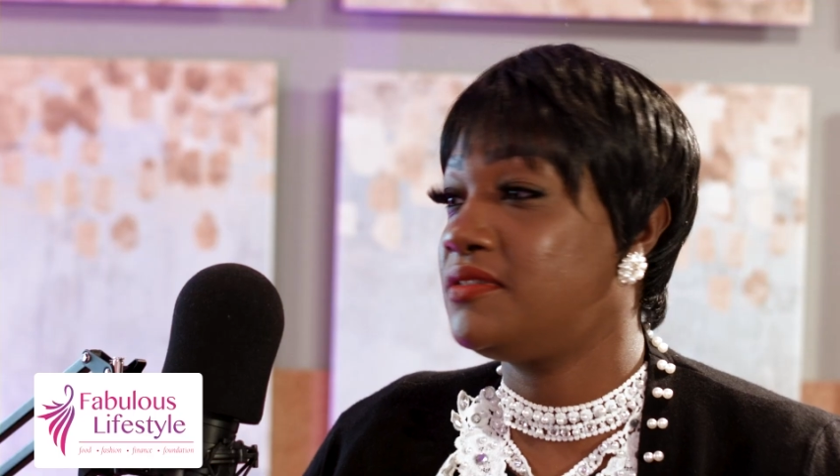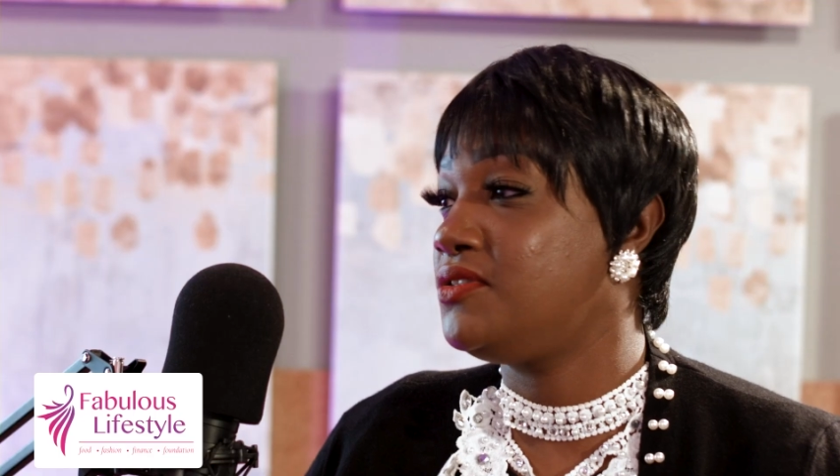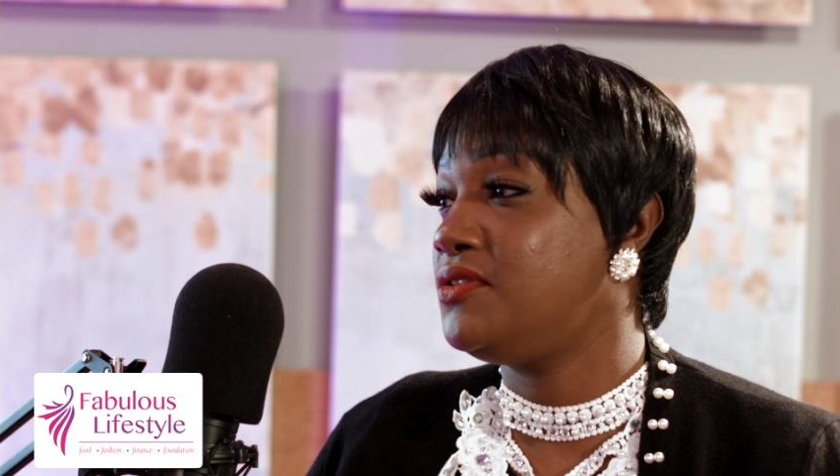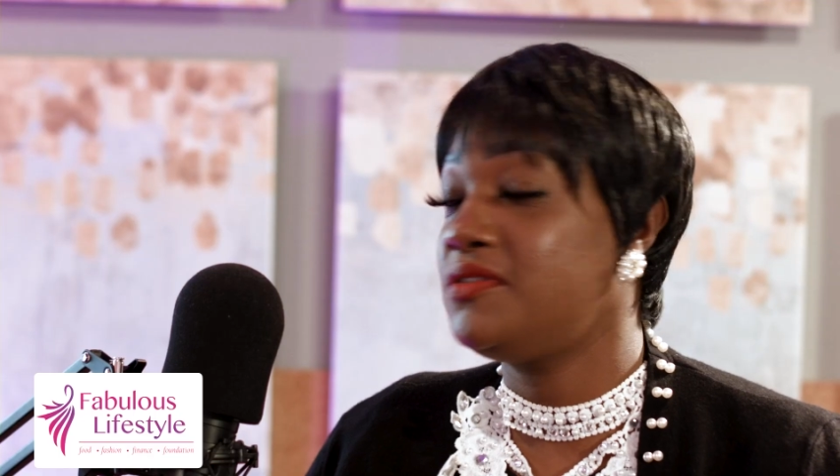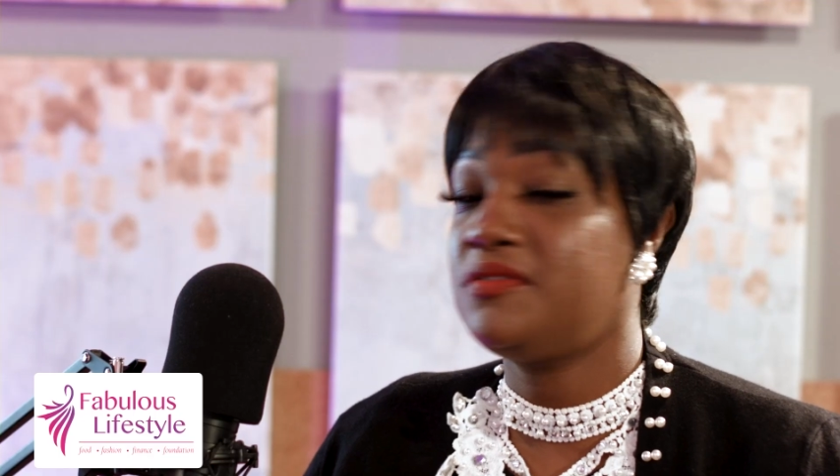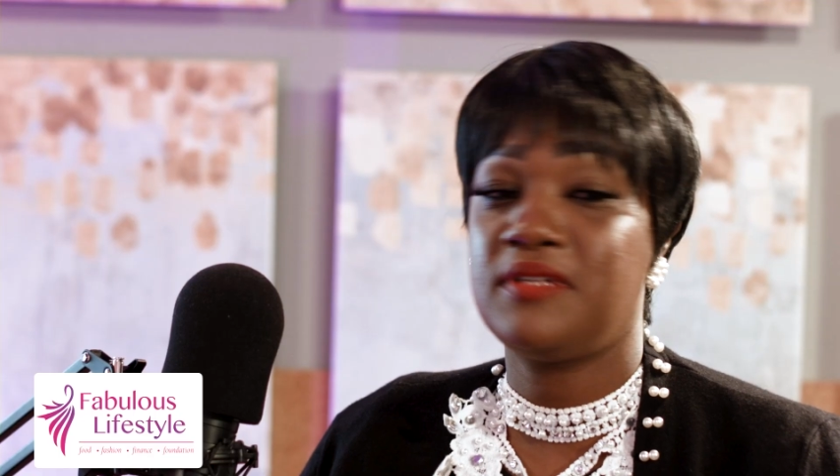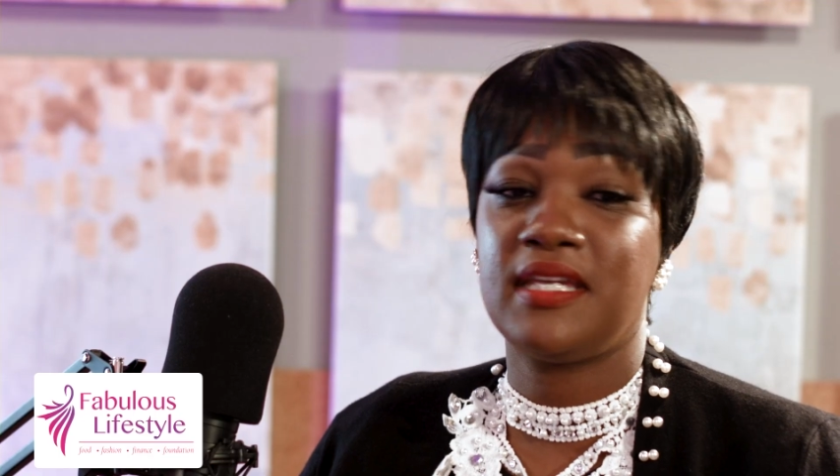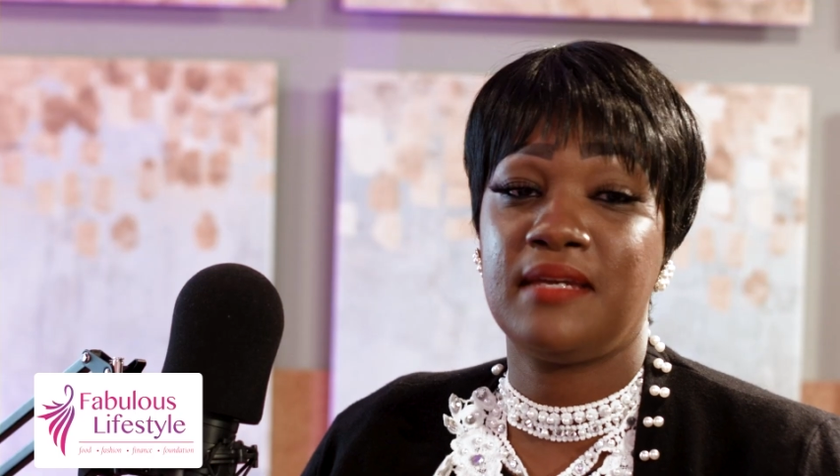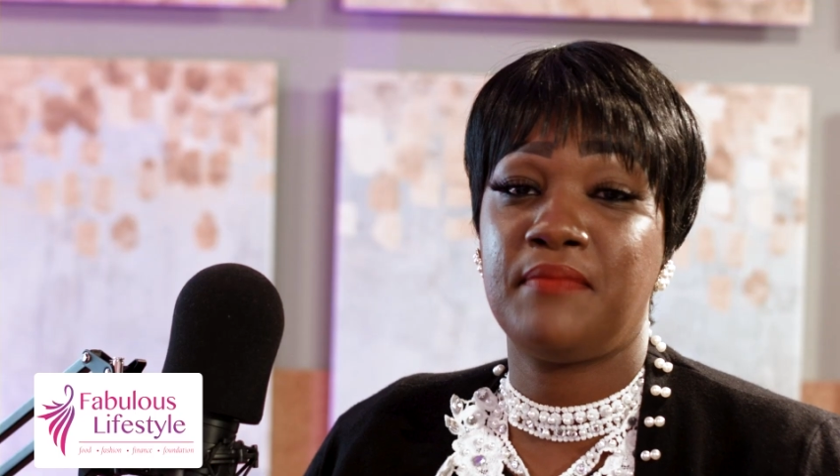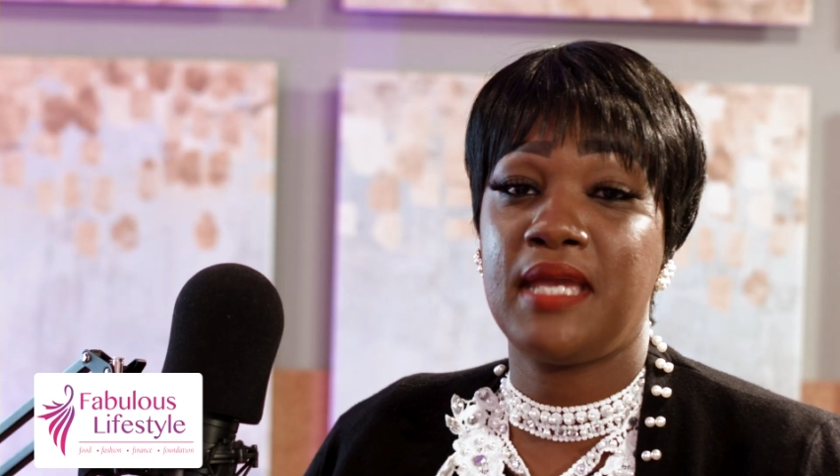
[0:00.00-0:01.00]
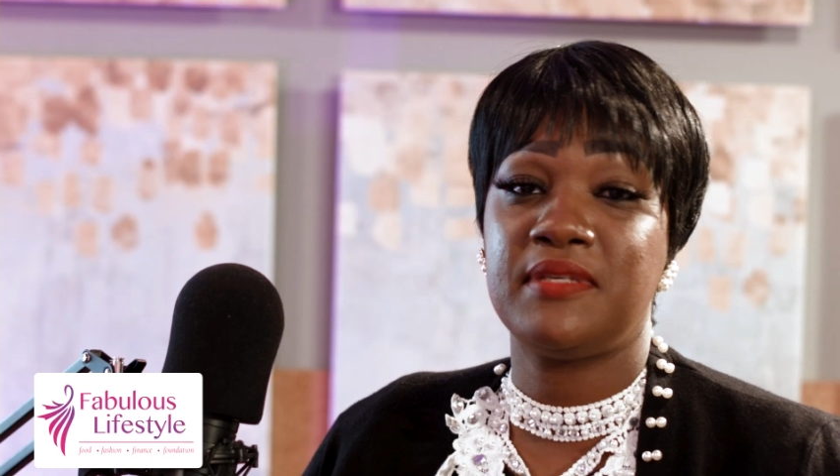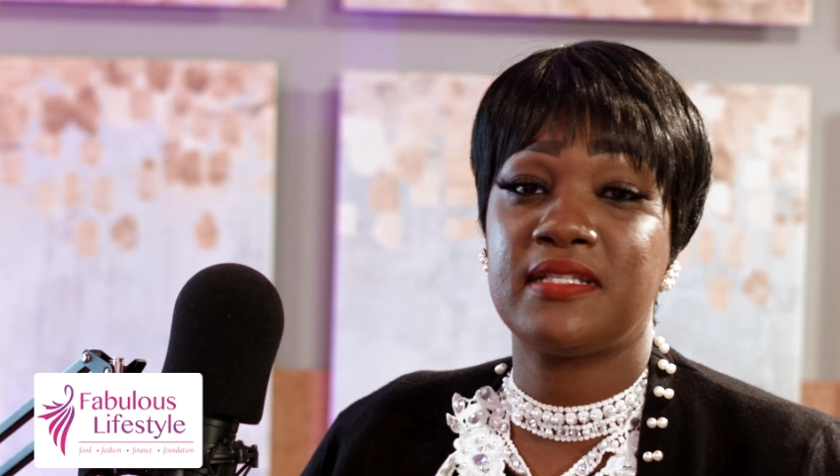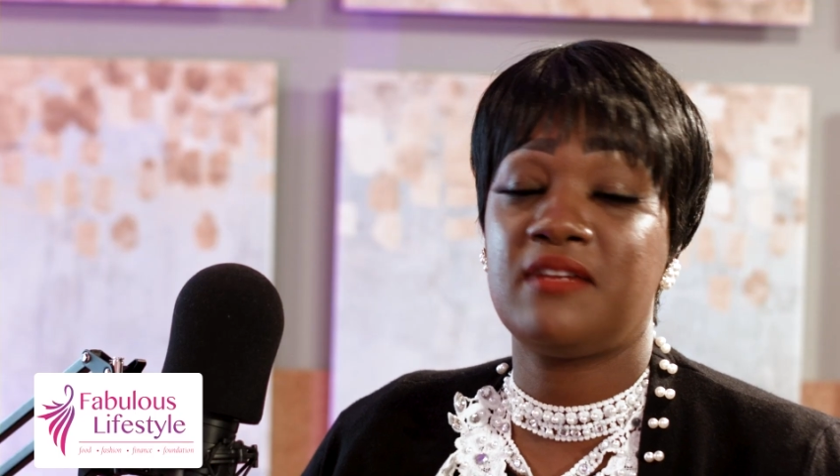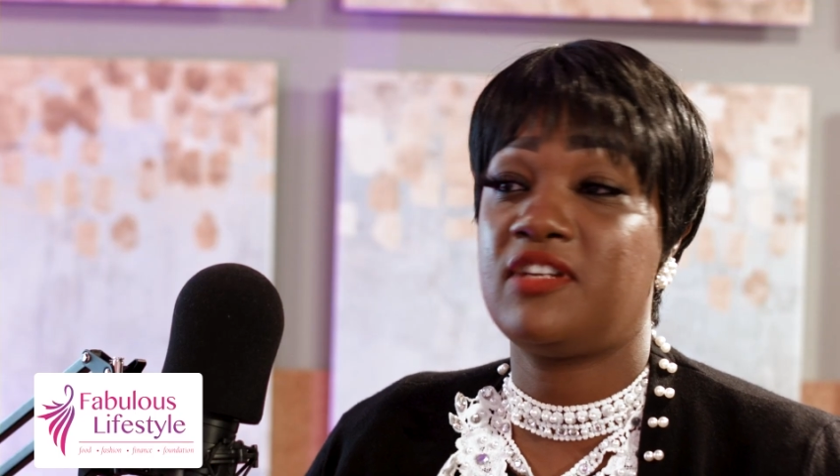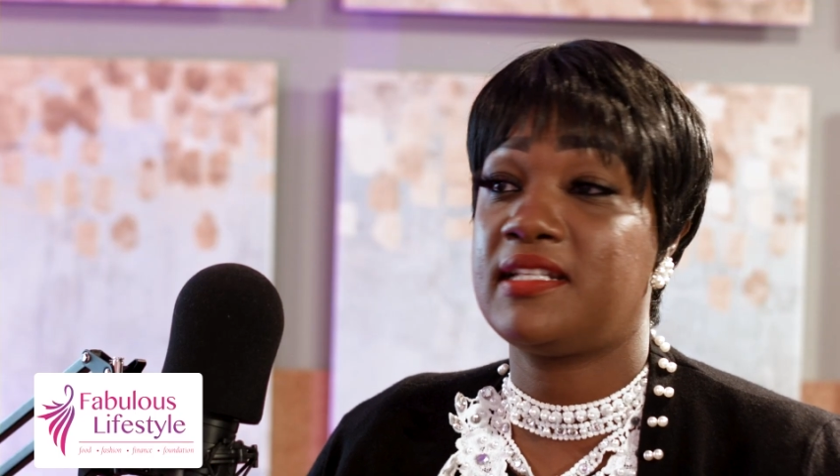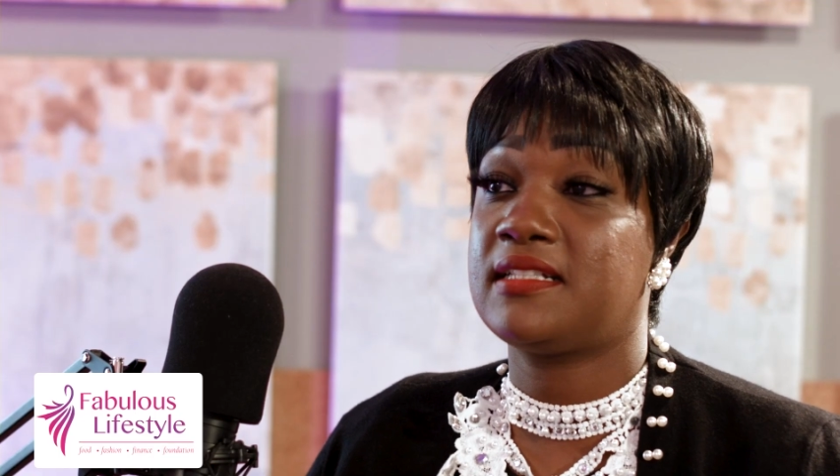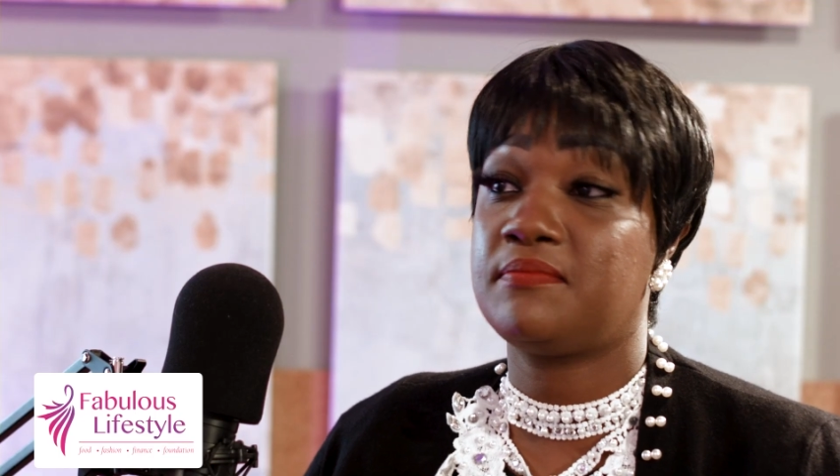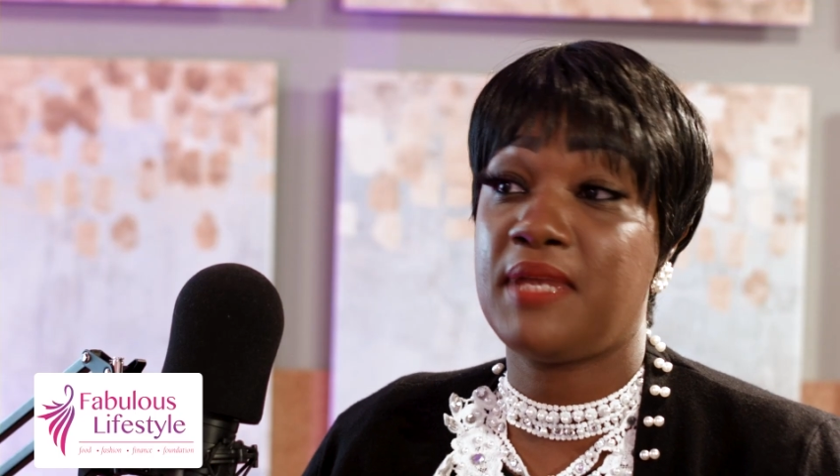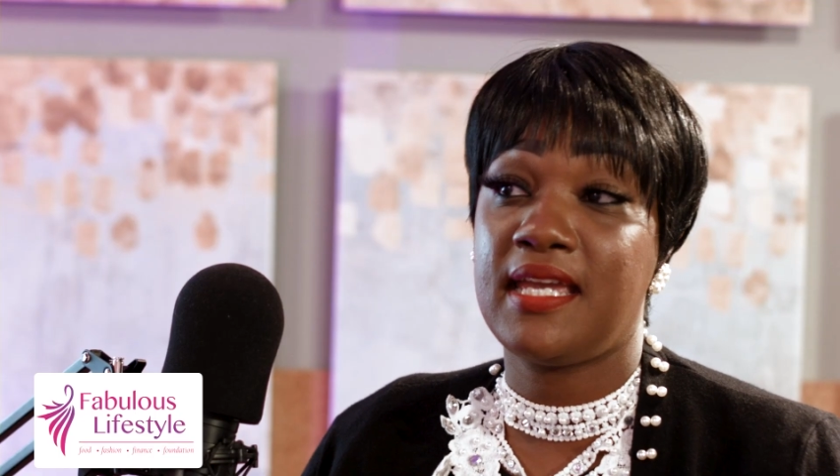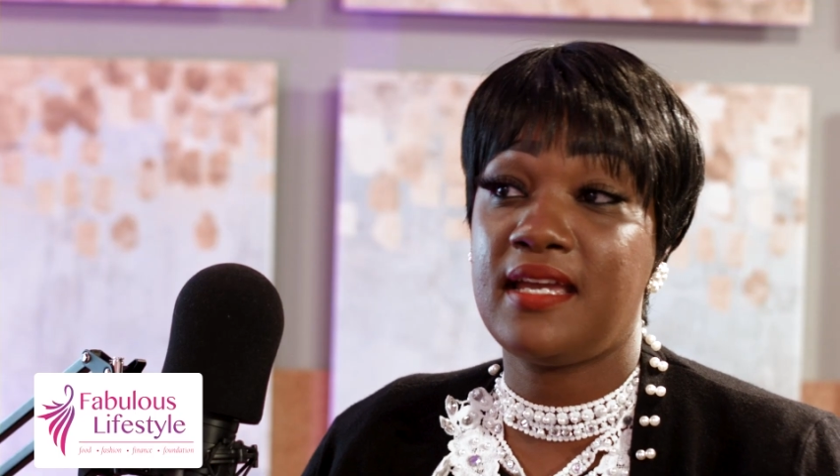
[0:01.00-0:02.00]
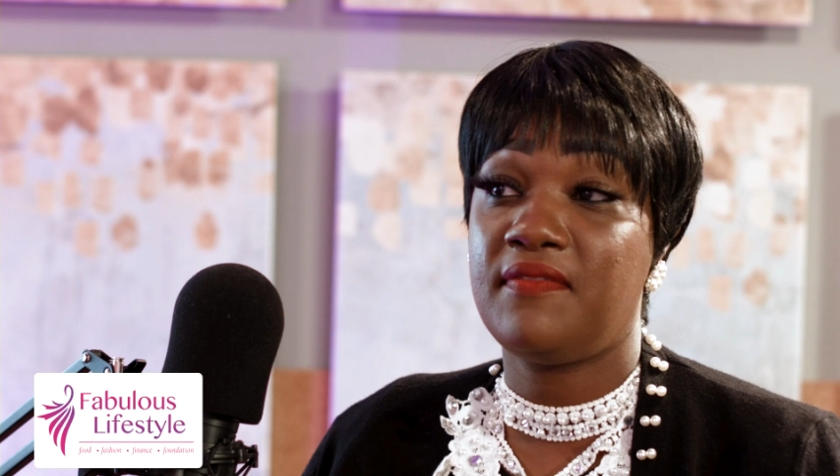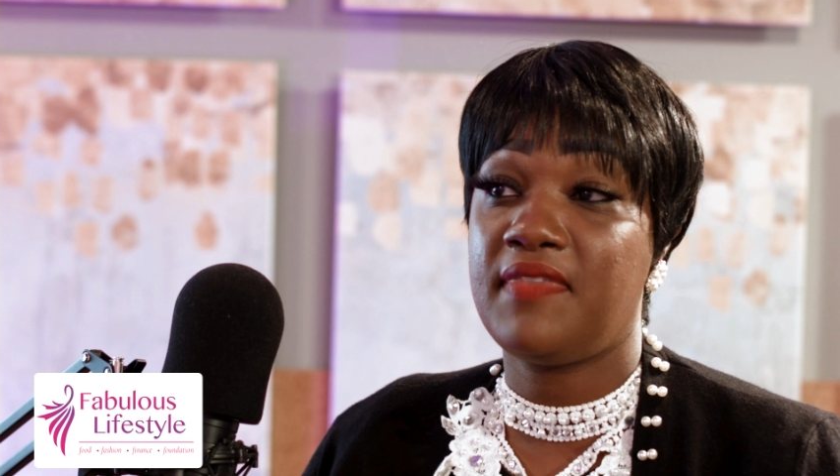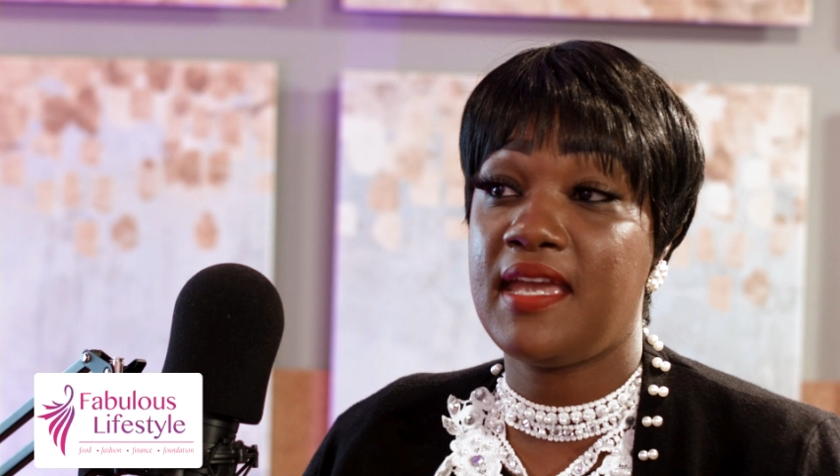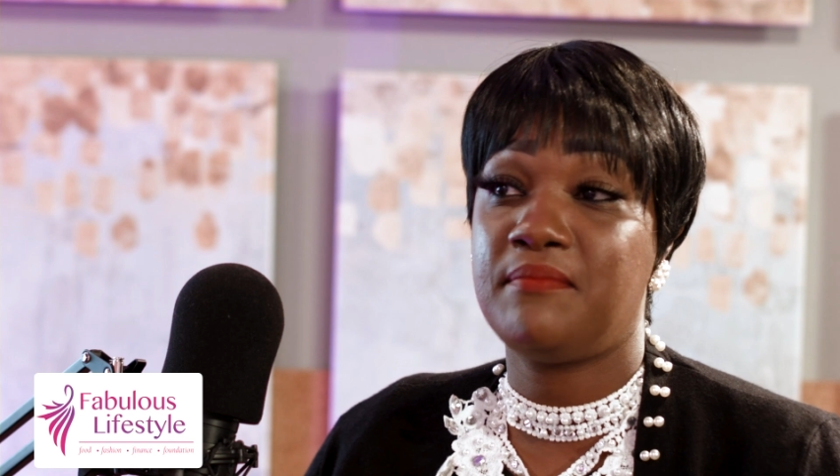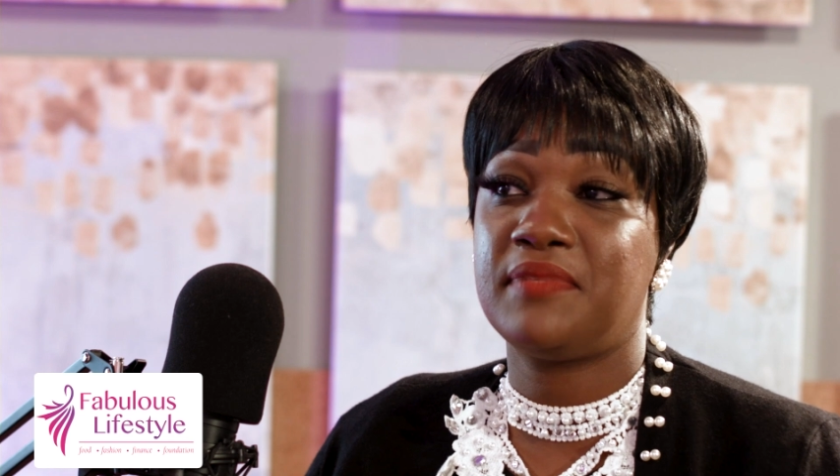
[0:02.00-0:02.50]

you and maybe someone else may have that,